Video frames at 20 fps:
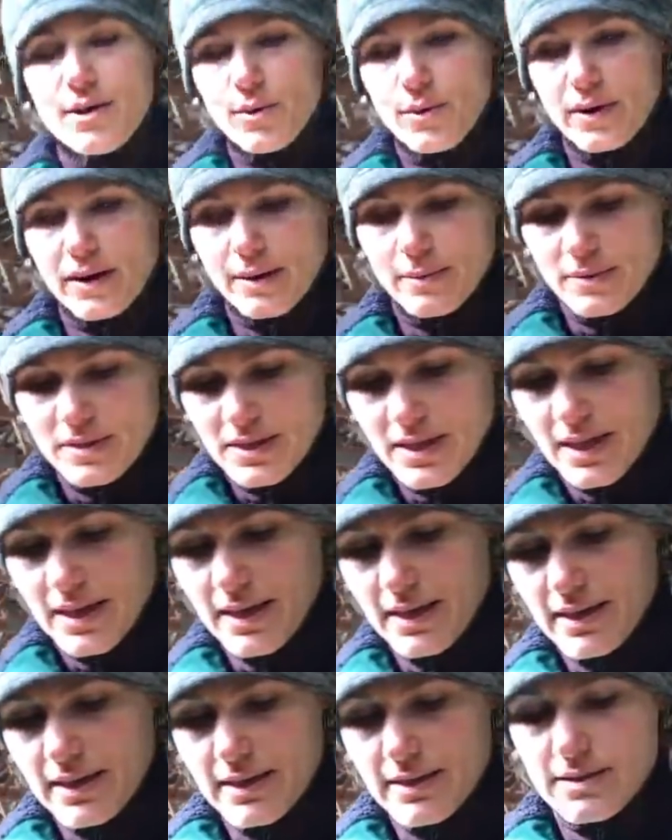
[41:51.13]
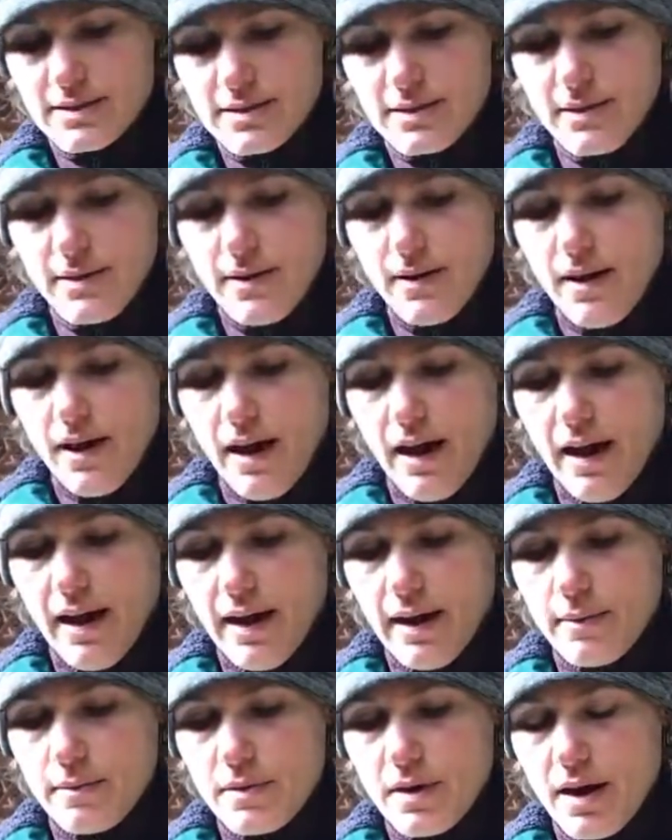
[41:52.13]
What I'm saying is
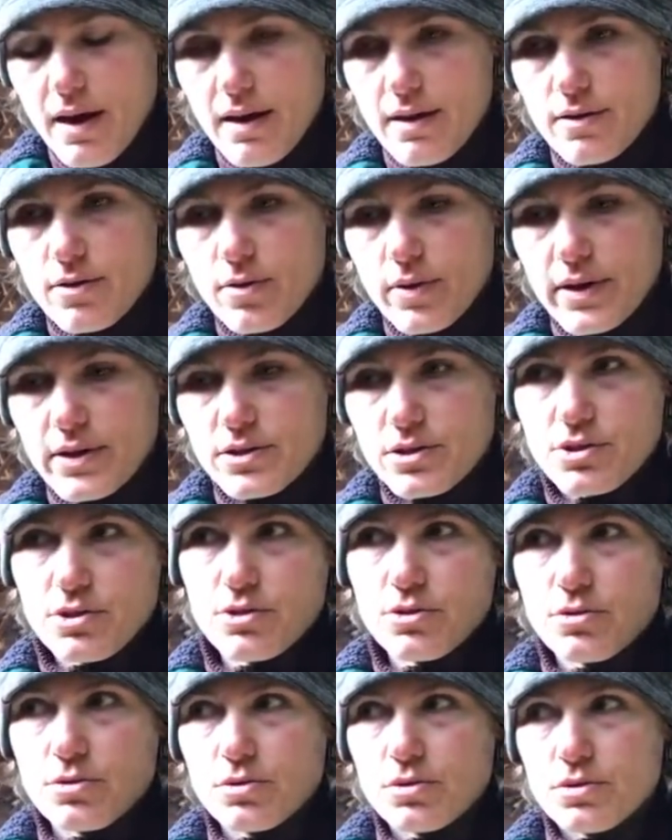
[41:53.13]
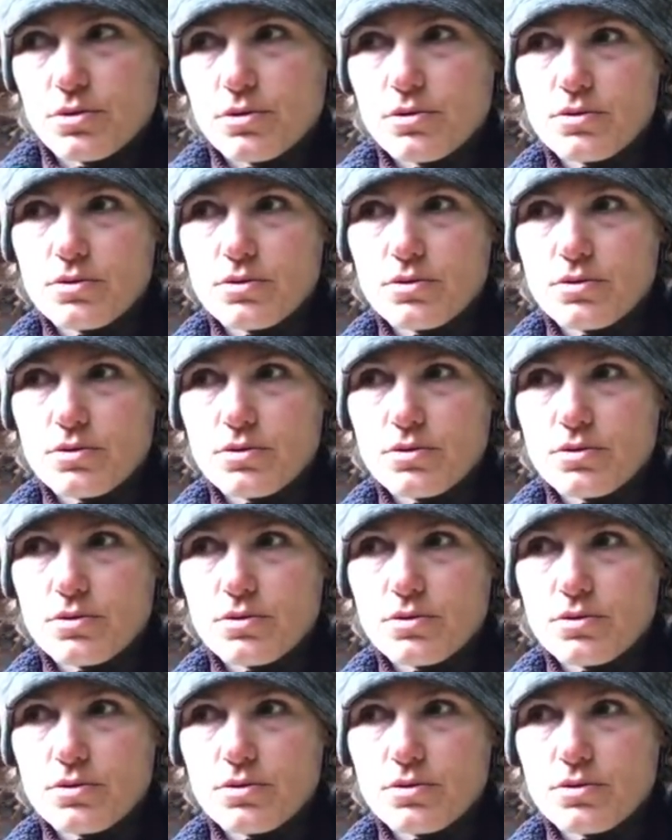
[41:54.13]
I'm not going to